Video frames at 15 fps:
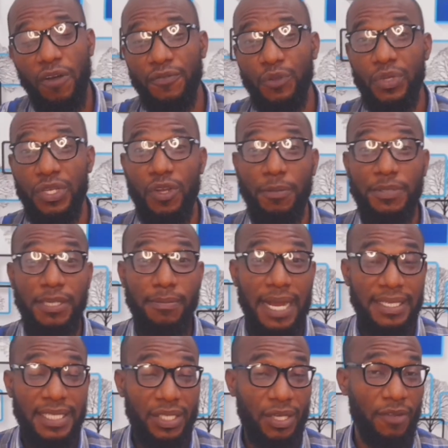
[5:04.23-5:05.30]
of doing the
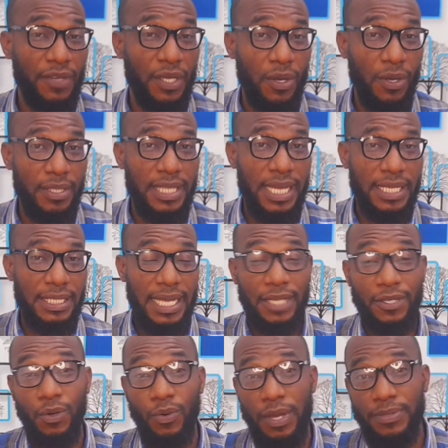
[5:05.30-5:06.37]
optimization of the content
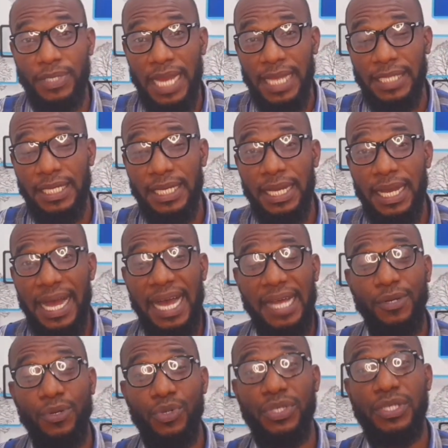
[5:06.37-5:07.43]
and your website,
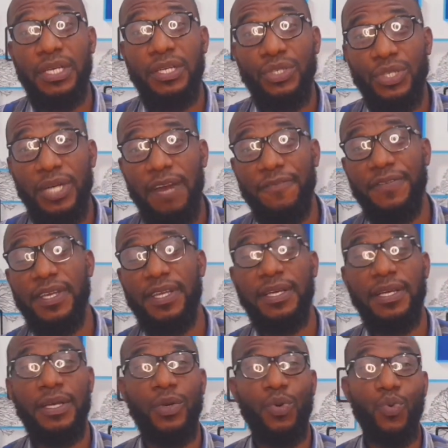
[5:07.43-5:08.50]
and those traffic
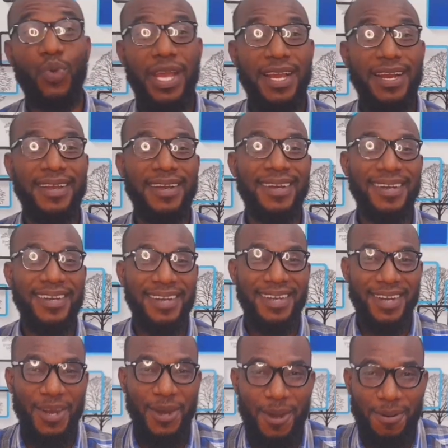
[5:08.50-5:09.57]
will
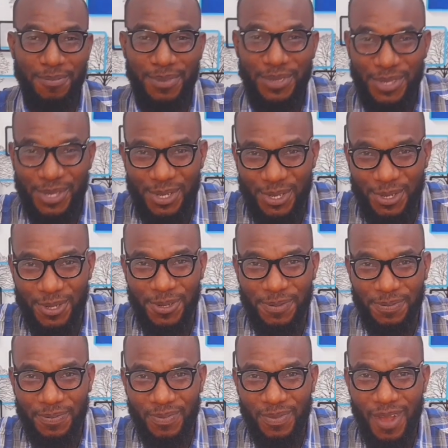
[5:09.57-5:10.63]
come to you.
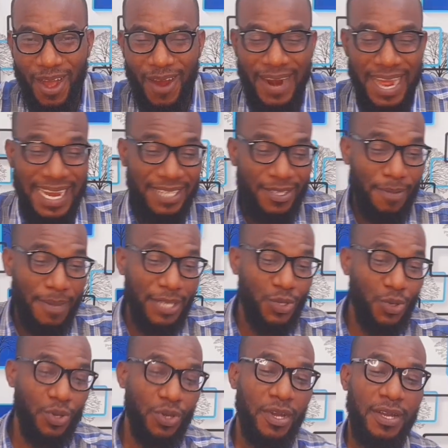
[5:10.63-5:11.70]
All right, that's number
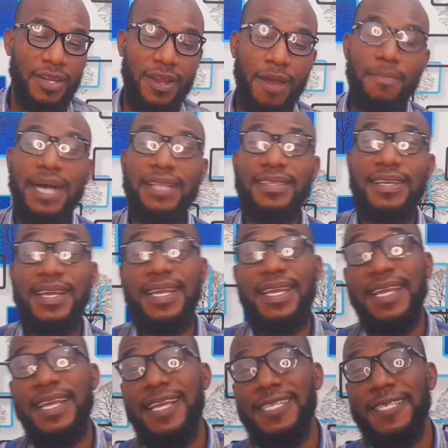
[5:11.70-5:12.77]
two. Number three
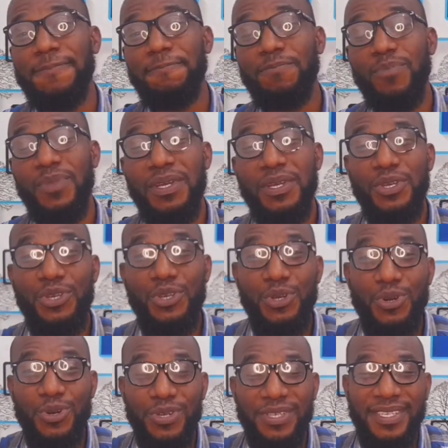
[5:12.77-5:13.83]
is
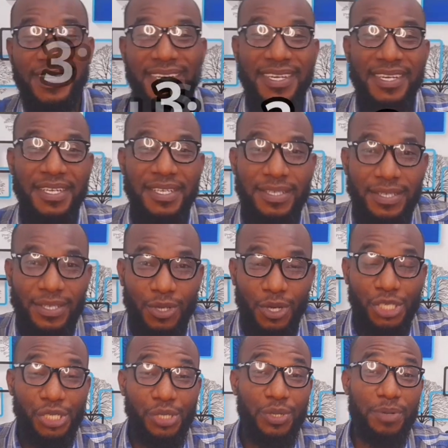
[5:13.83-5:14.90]
use
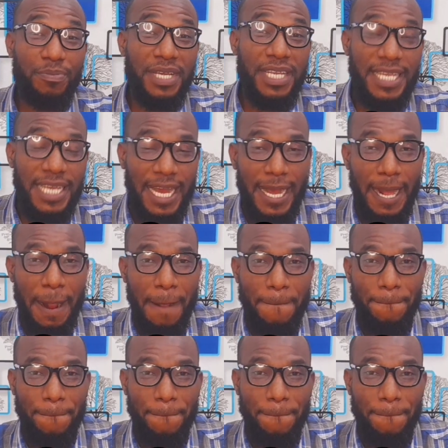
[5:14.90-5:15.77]
social media.